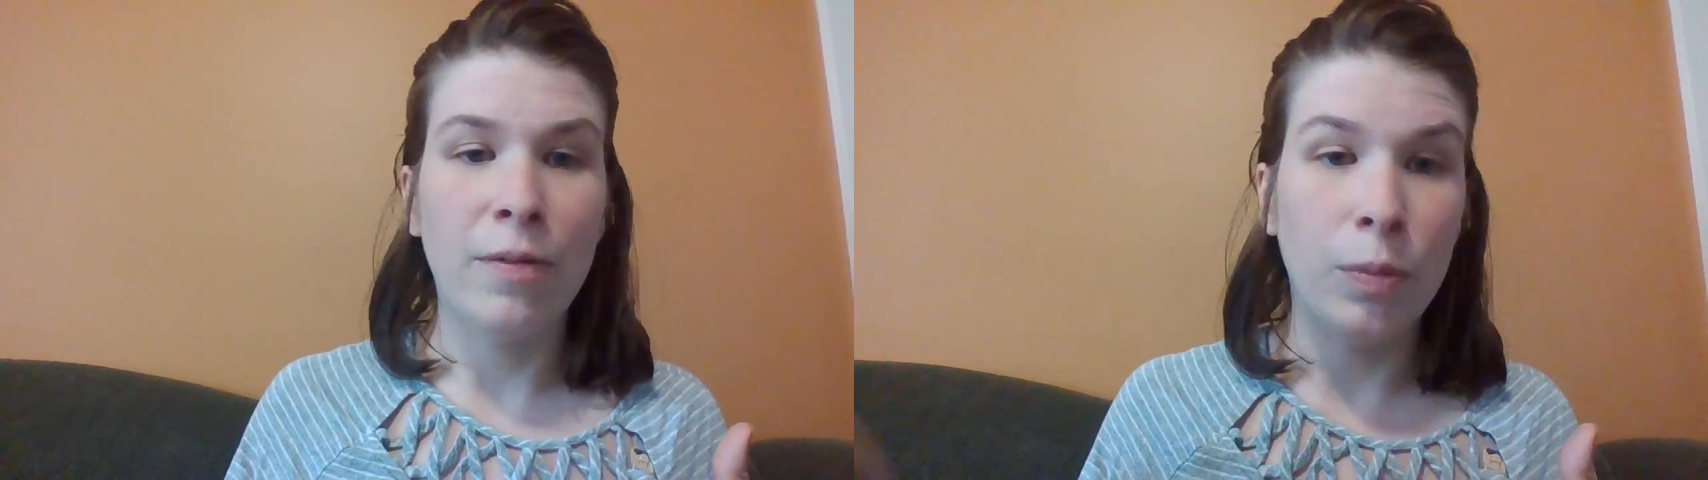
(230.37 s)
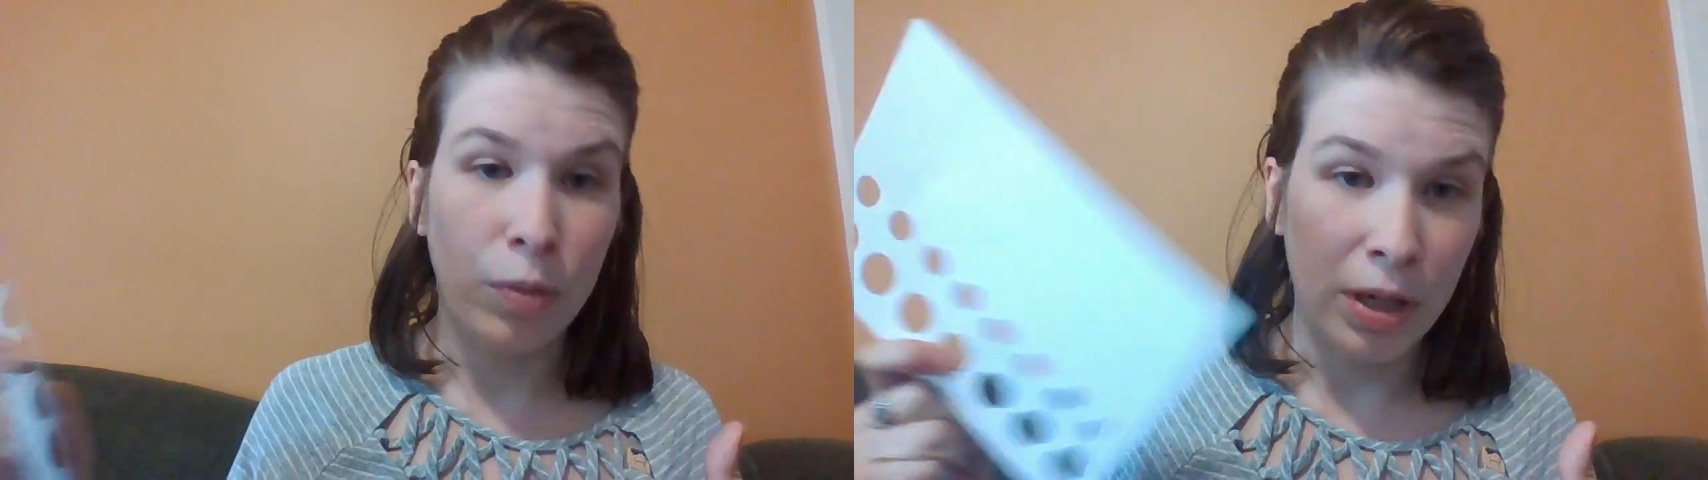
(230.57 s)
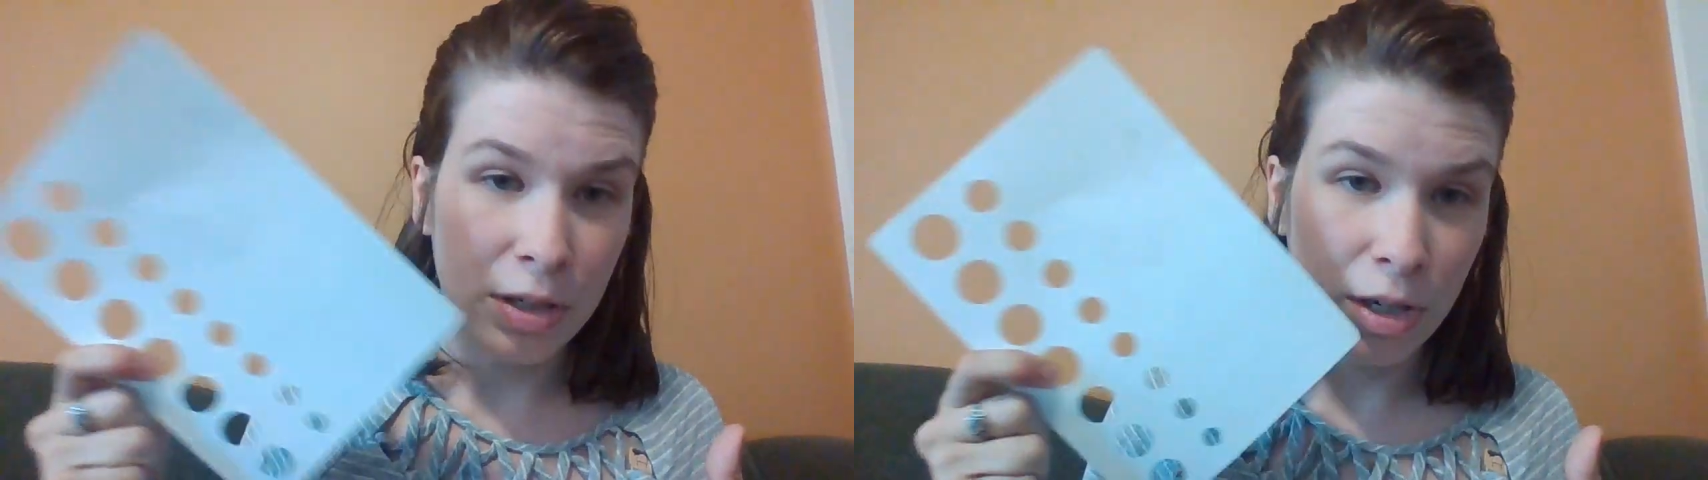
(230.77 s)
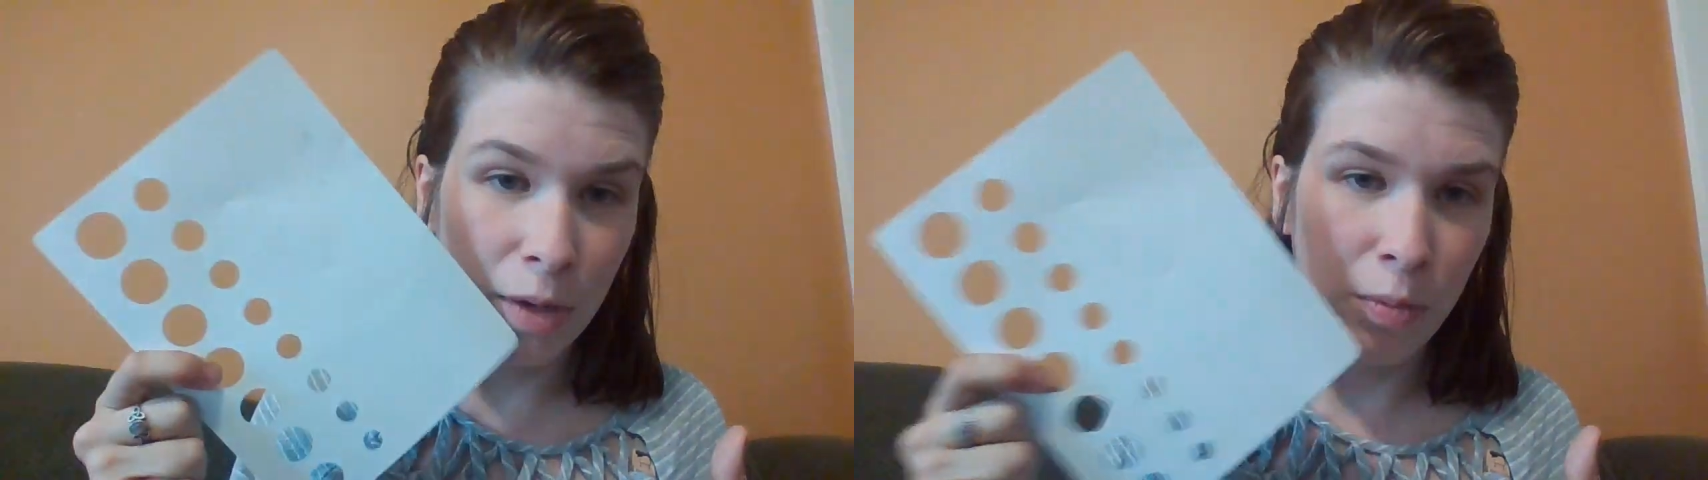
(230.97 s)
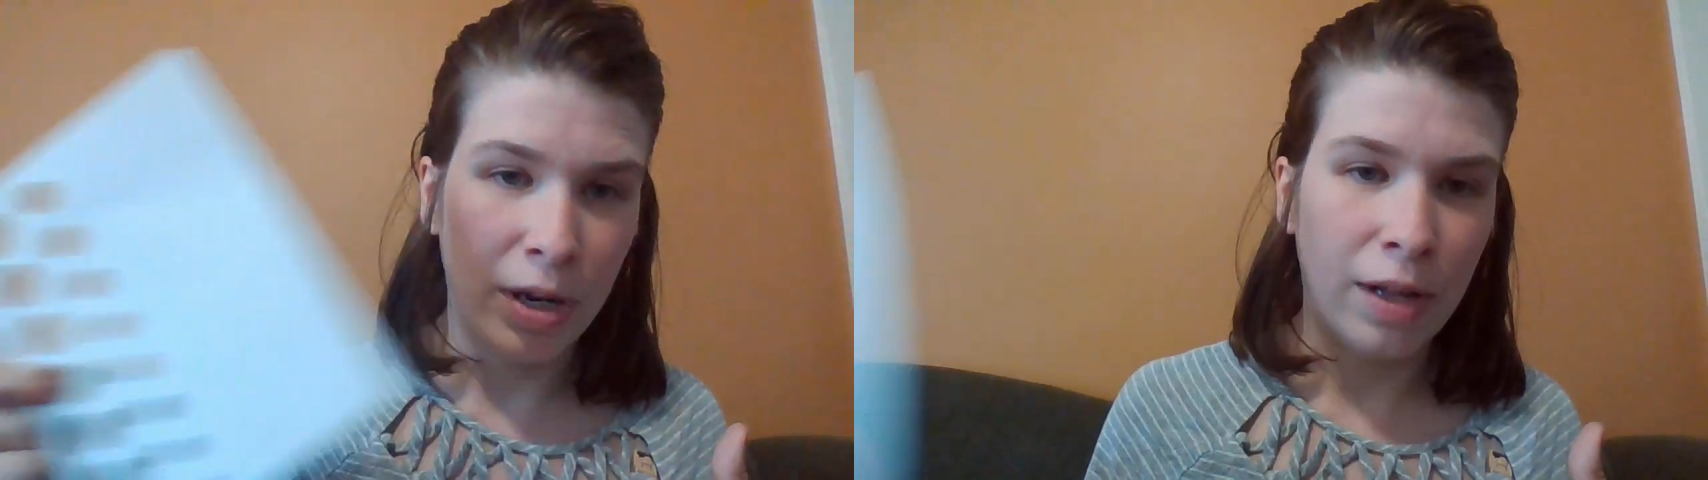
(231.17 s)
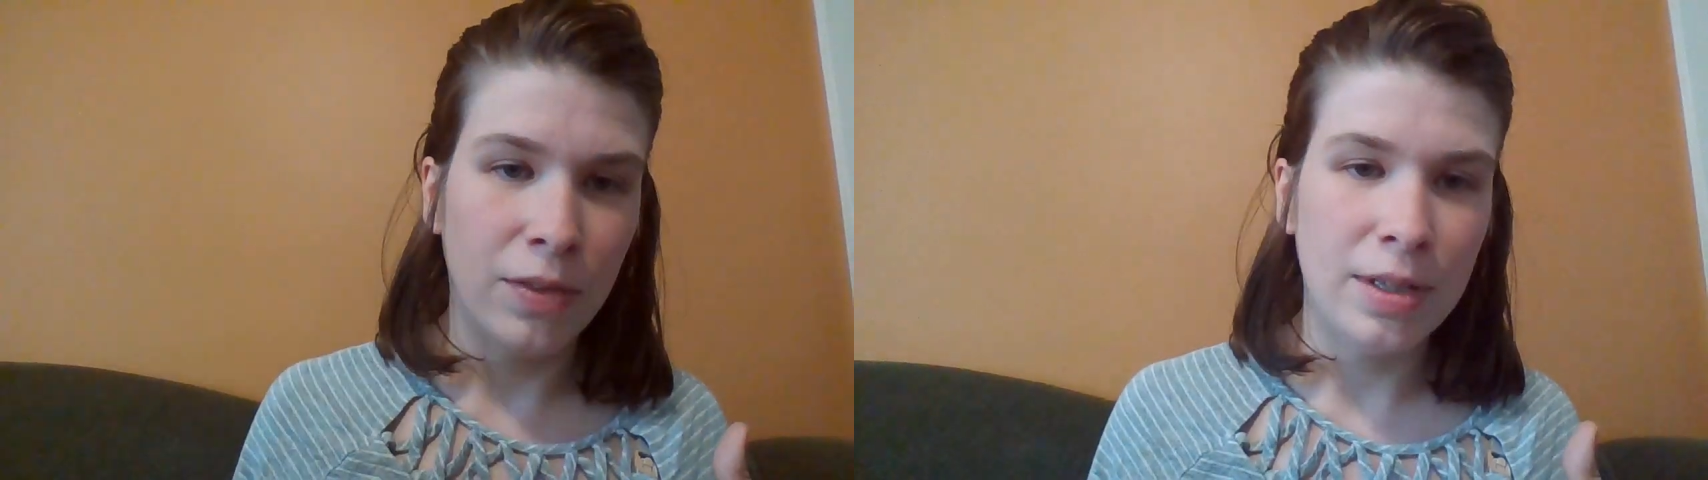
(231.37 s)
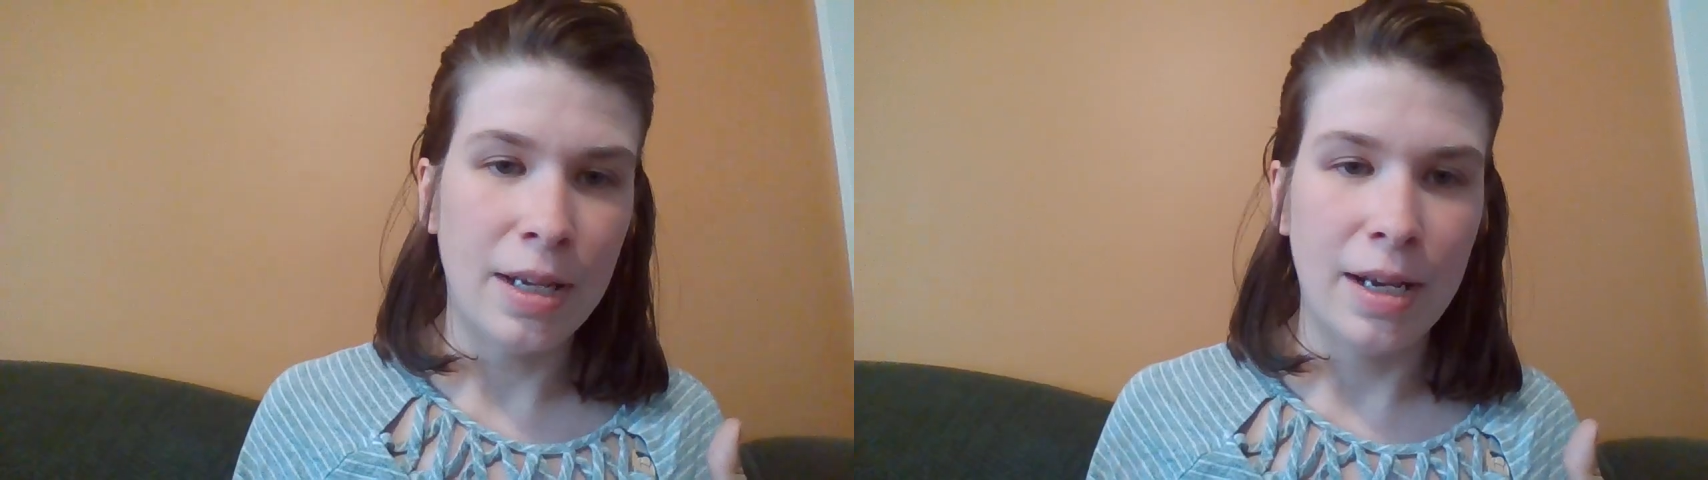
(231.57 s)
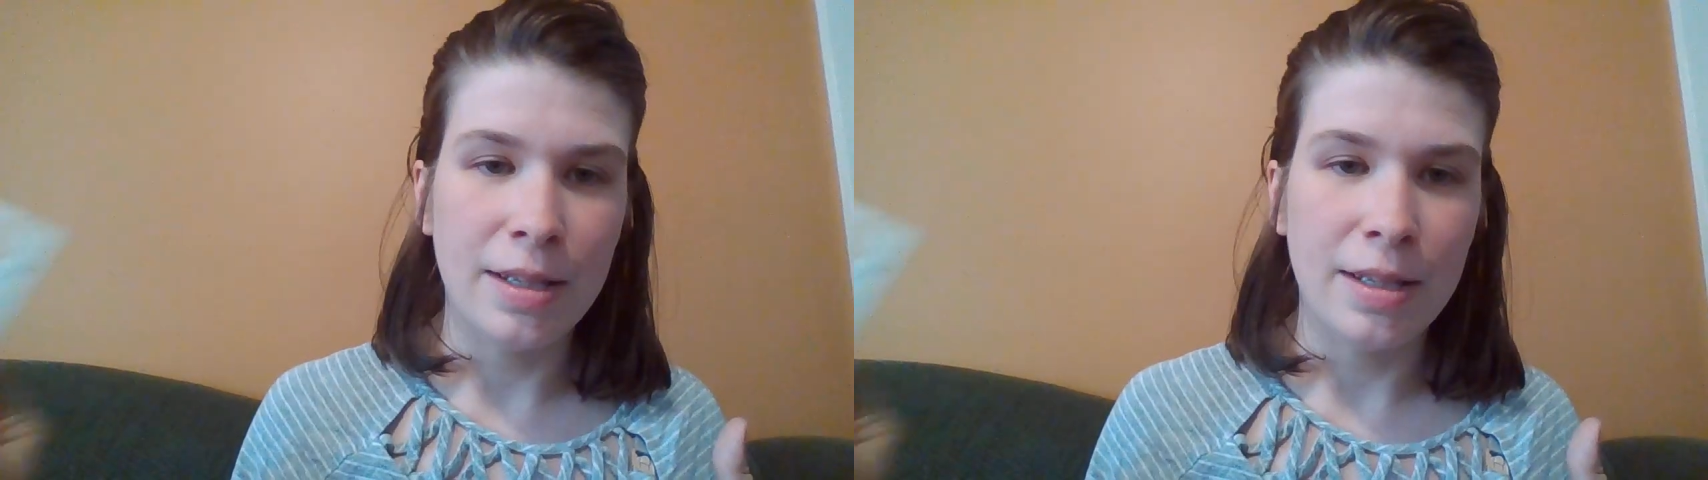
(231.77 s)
a printer to print out the size